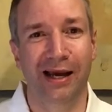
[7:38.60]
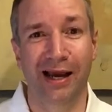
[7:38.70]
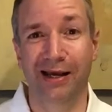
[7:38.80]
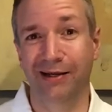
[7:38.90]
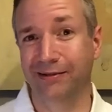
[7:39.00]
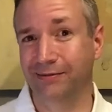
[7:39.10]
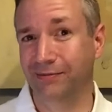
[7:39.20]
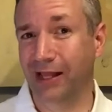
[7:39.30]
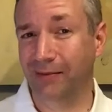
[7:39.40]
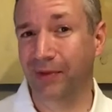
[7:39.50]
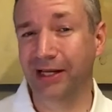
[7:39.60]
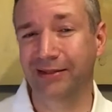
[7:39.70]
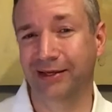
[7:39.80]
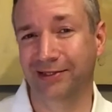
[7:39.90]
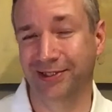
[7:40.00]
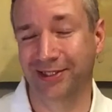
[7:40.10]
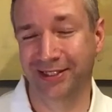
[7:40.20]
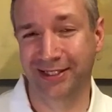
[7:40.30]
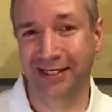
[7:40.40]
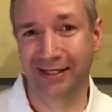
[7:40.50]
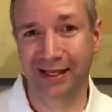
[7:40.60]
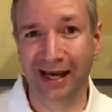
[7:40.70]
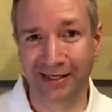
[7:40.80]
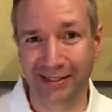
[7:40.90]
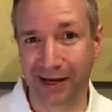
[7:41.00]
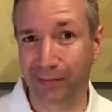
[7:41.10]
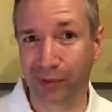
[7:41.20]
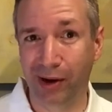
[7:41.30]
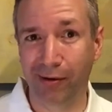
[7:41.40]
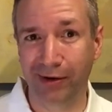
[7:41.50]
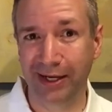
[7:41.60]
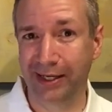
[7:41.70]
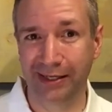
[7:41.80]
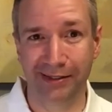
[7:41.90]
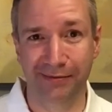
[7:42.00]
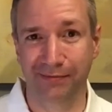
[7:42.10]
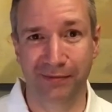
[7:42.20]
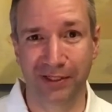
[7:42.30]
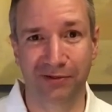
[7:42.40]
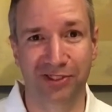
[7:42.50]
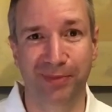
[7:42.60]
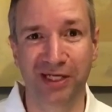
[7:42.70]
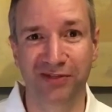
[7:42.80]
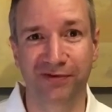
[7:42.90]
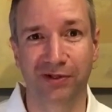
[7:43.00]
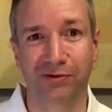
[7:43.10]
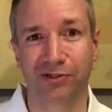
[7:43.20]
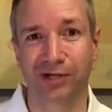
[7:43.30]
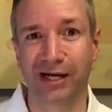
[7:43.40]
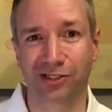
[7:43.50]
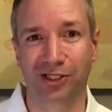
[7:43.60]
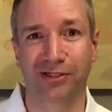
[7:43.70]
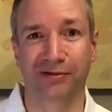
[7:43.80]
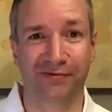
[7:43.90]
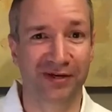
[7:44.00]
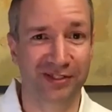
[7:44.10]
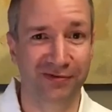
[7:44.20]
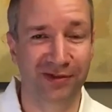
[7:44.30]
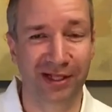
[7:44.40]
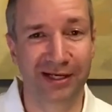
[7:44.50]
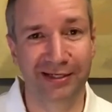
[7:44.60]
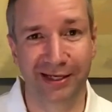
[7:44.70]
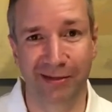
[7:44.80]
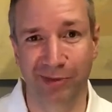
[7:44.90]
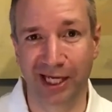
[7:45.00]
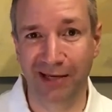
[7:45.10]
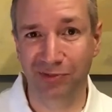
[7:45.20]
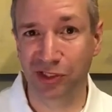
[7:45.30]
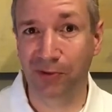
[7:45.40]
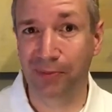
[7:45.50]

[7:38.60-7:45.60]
And like many things at Disney, that temporary, you know, space filler attraction, the Festival of the Lion King, became so